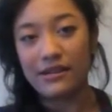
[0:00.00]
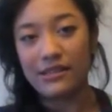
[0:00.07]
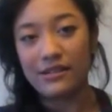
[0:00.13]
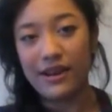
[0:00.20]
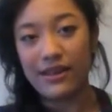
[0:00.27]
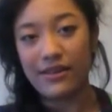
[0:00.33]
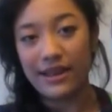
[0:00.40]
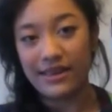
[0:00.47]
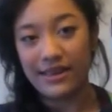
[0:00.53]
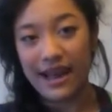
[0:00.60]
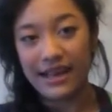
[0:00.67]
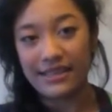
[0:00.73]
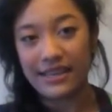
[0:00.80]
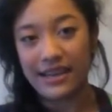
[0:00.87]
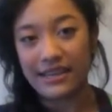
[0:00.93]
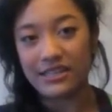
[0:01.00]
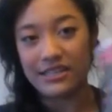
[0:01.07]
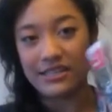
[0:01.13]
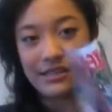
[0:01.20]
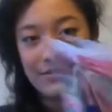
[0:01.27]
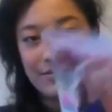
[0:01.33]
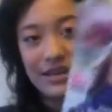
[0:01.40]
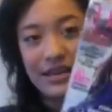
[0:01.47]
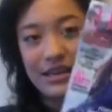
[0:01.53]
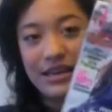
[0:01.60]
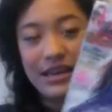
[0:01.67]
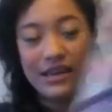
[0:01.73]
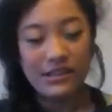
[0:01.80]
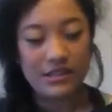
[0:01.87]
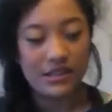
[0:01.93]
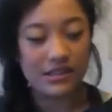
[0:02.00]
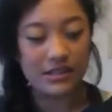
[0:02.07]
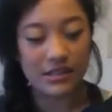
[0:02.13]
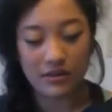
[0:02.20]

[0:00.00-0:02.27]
So I like that section to be just a